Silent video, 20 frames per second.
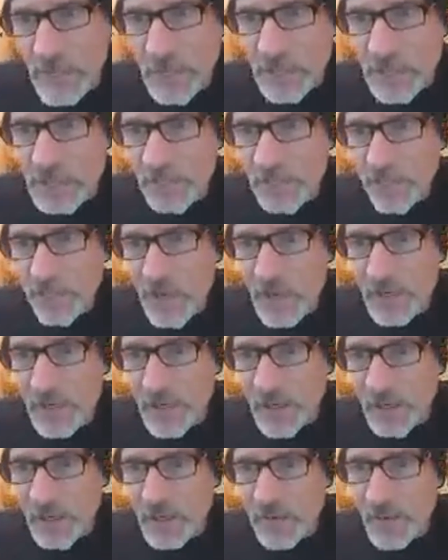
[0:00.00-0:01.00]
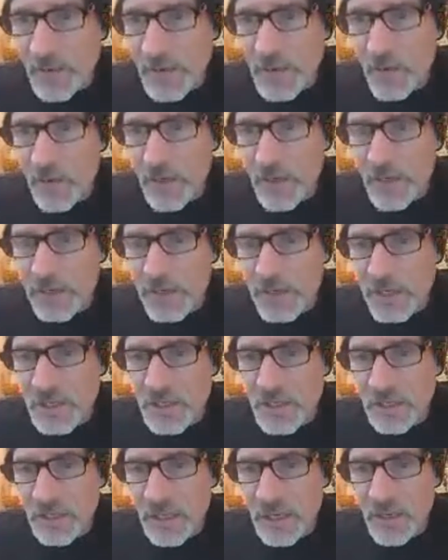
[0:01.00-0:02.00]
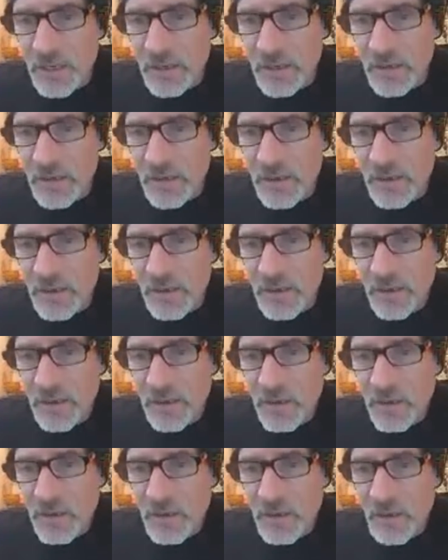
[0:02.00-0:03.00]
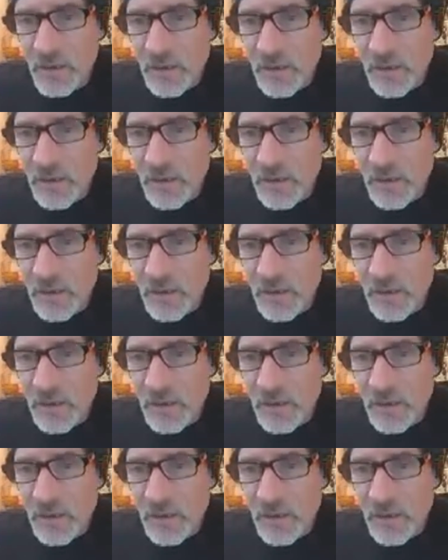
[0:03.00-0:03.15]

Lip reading: Let's find it. Here we go, and I'll send